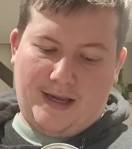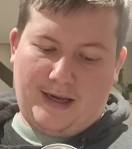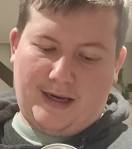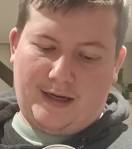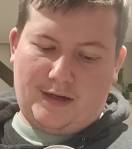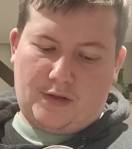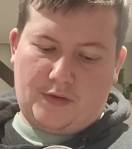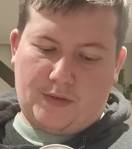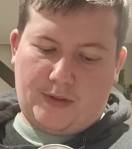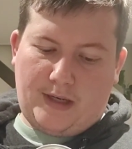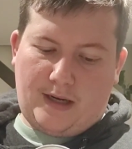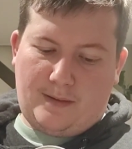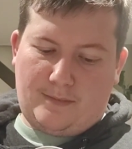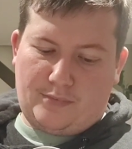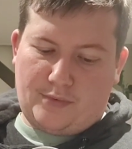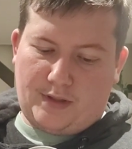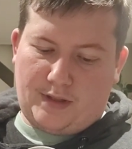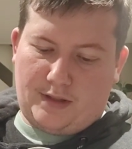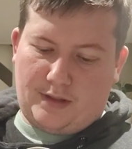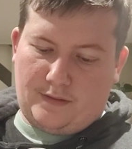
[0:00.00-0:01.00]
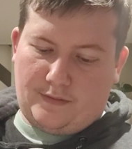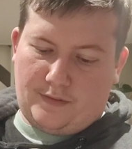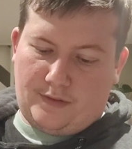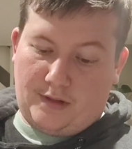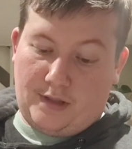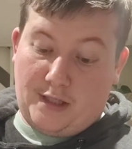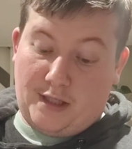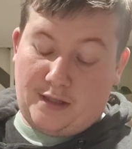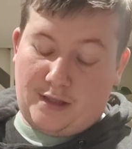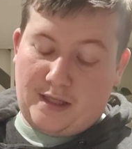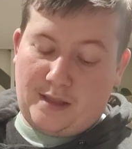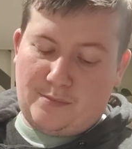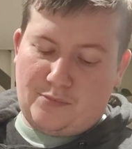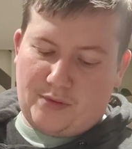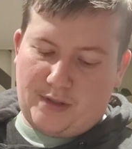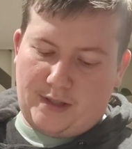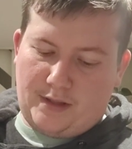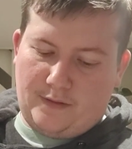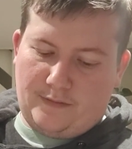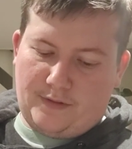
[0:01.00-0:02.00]
and create Britain of uh, the
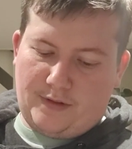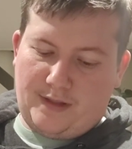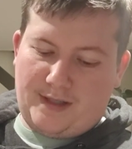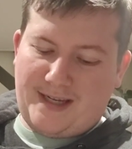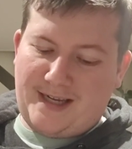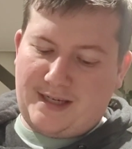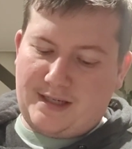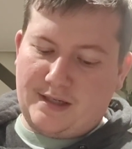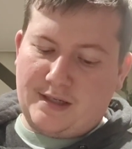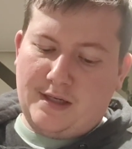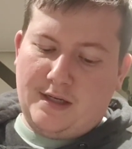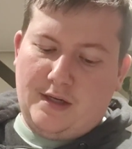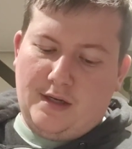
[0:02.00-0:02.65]
Britain of today.